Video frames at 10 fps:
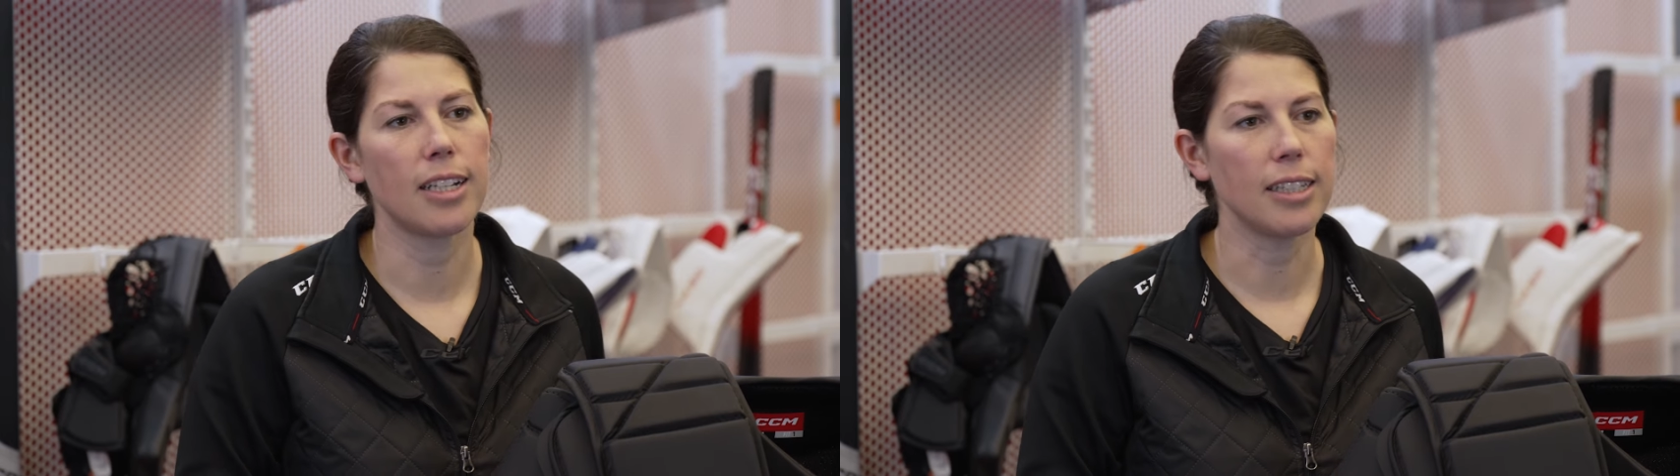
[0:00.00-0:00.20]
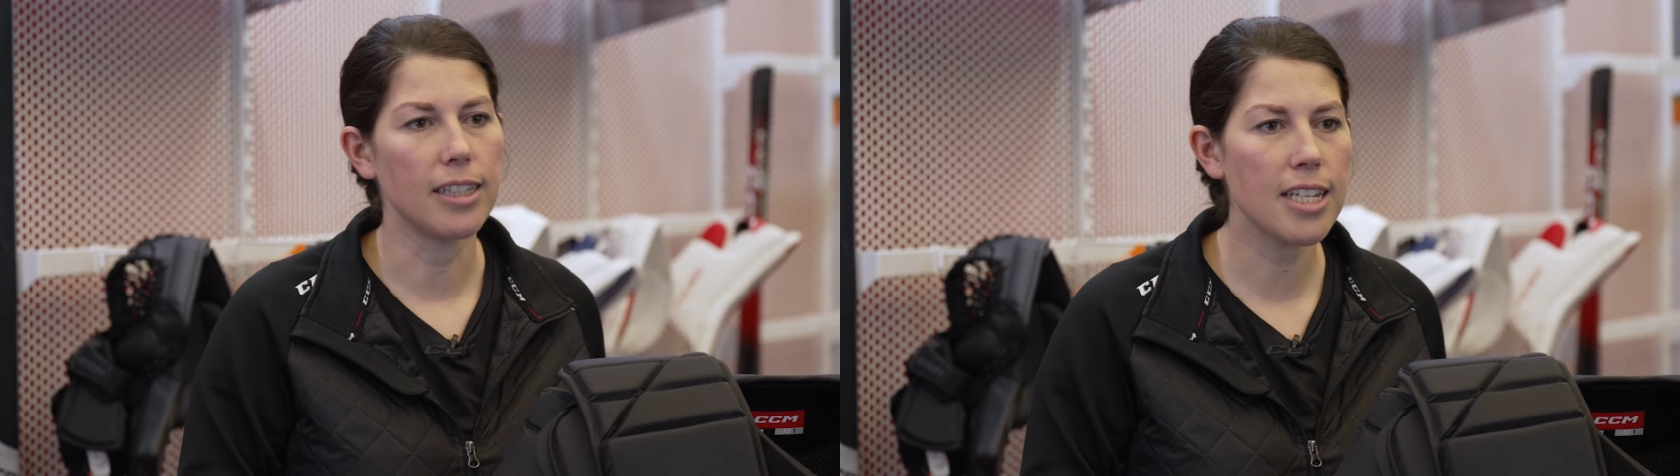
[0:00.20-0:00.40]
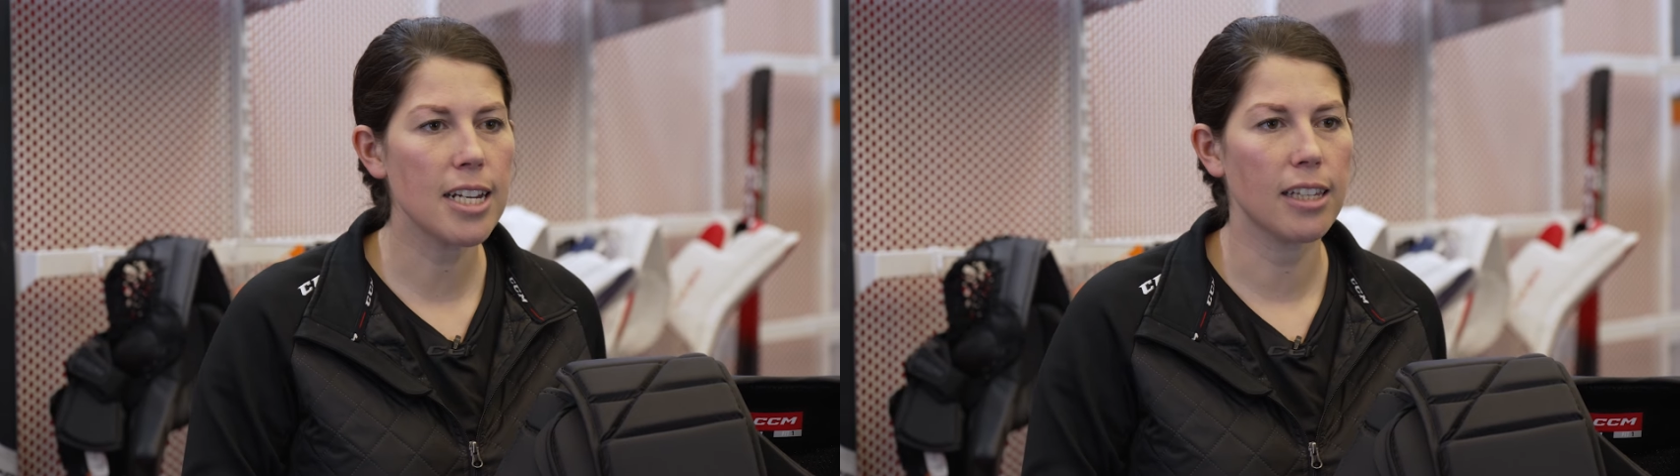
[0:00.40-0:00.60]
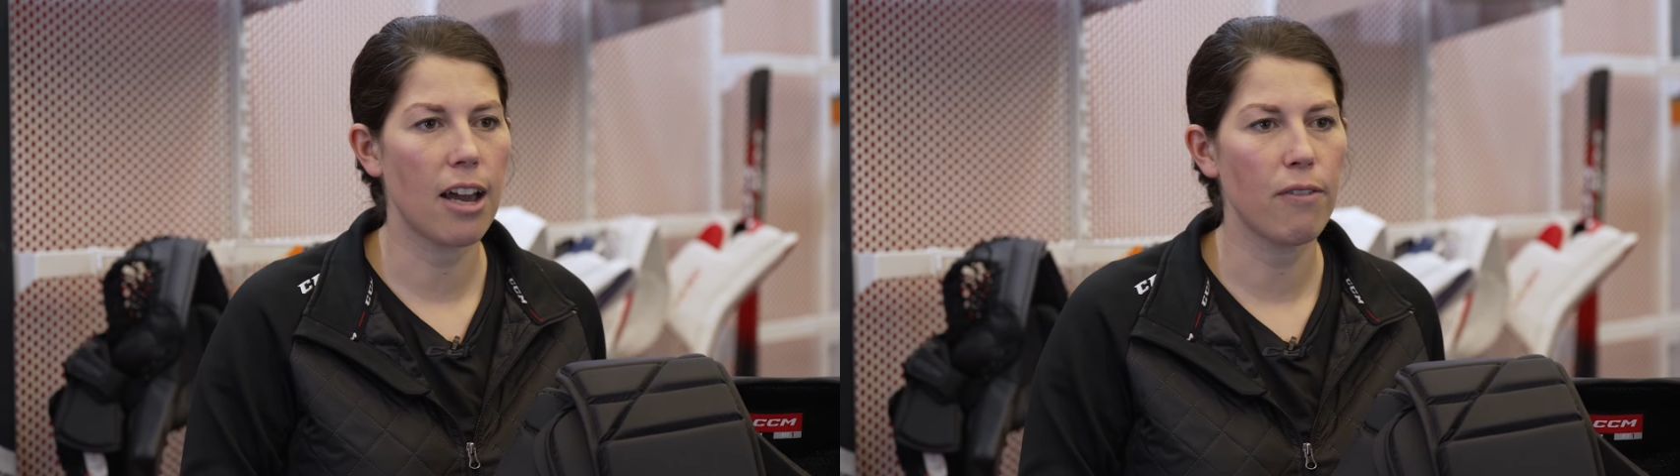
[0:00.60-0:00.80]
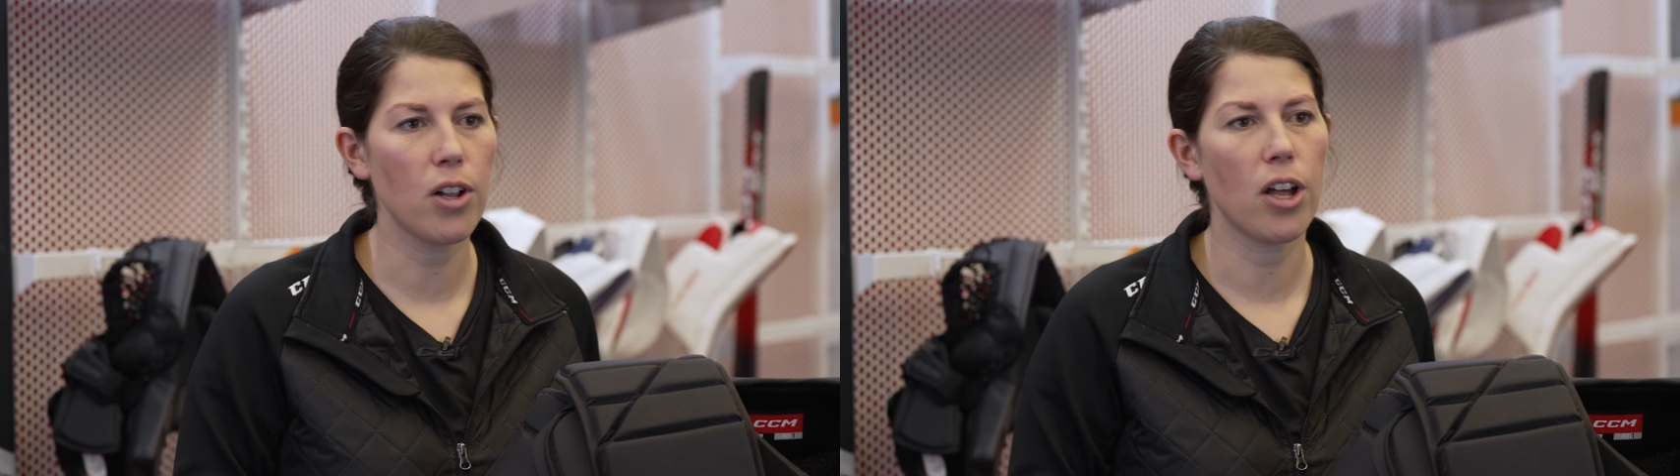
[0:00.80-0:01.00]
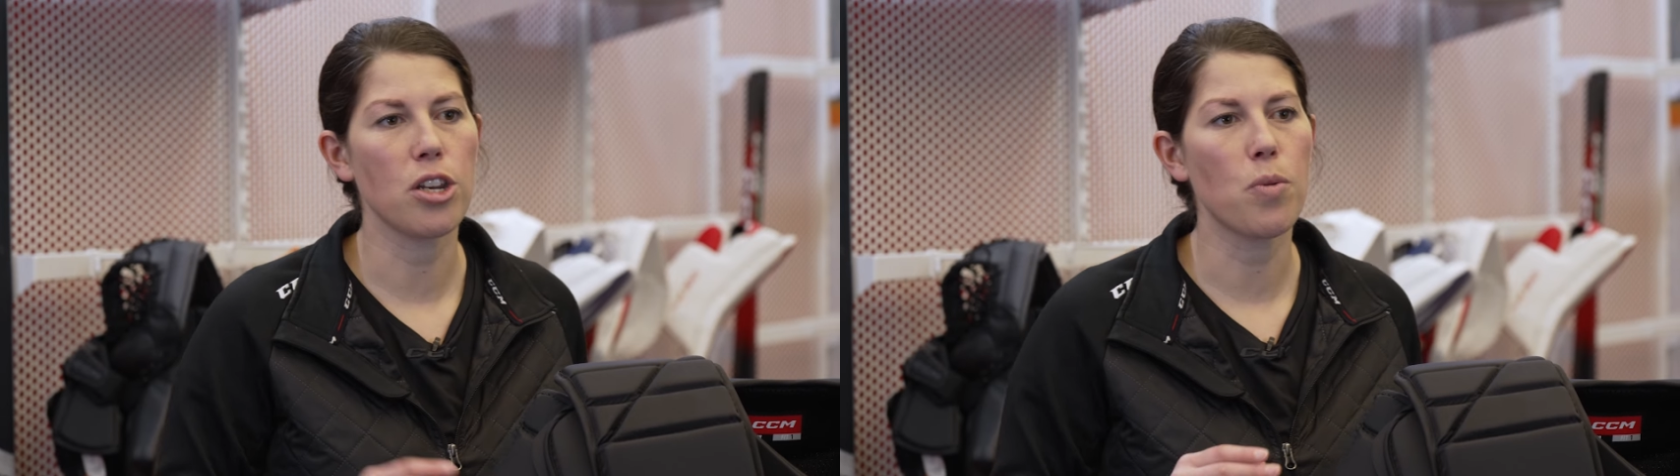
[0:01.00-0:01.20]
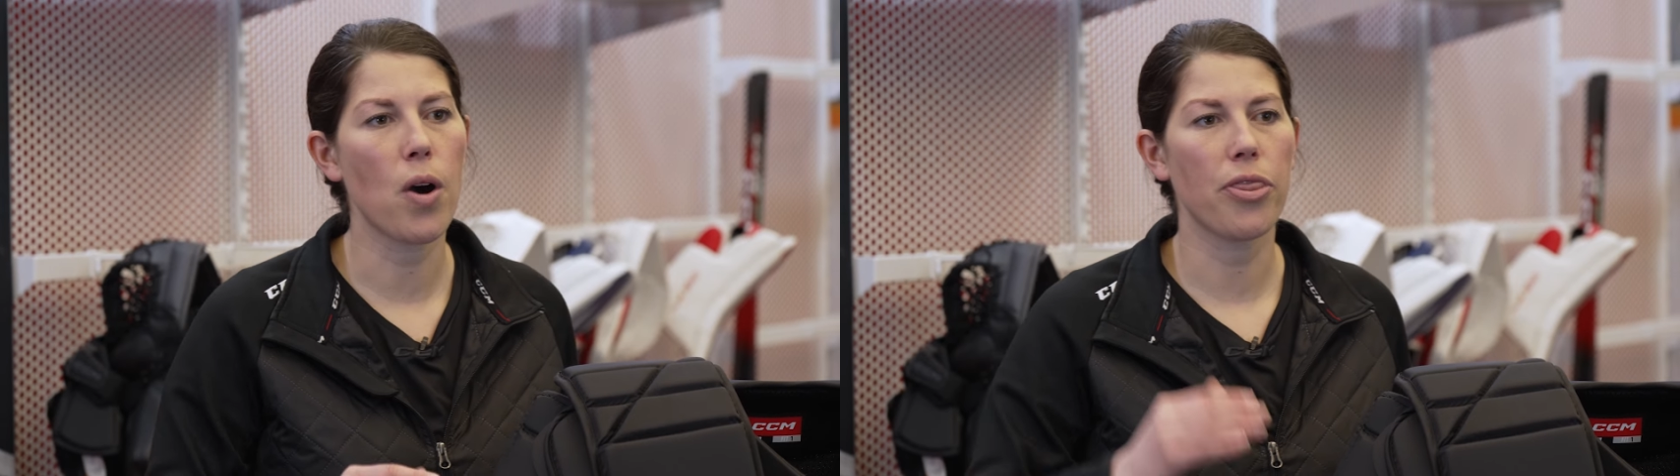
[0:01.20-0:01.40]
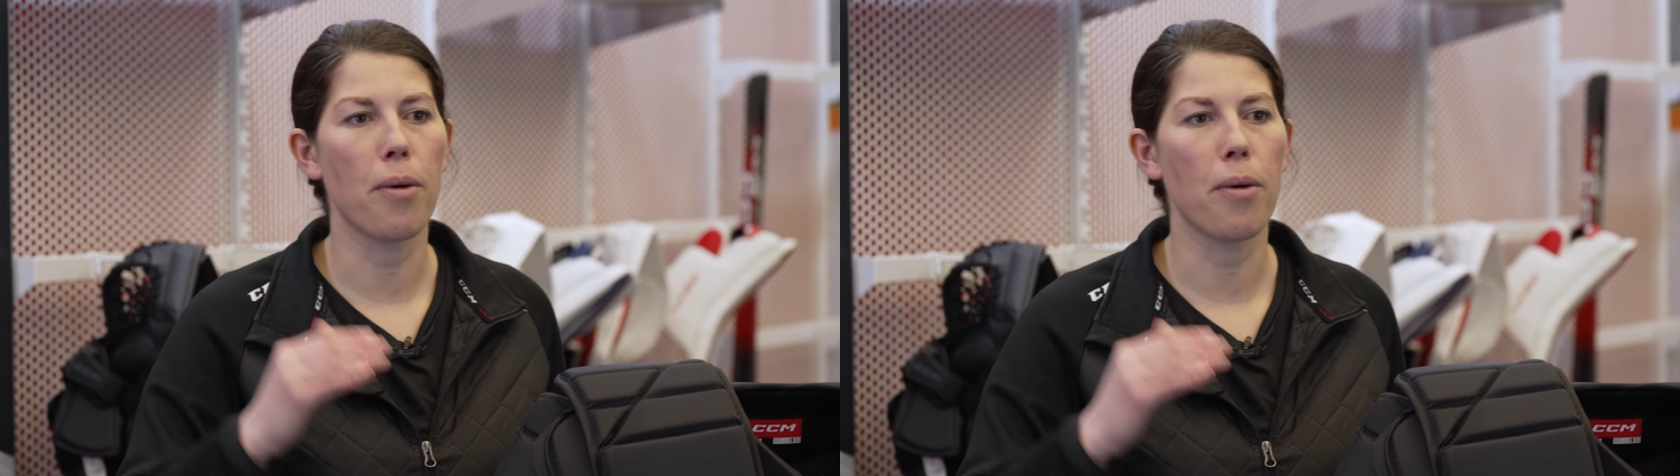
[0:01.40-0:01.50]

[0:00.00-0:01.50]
elite level and you want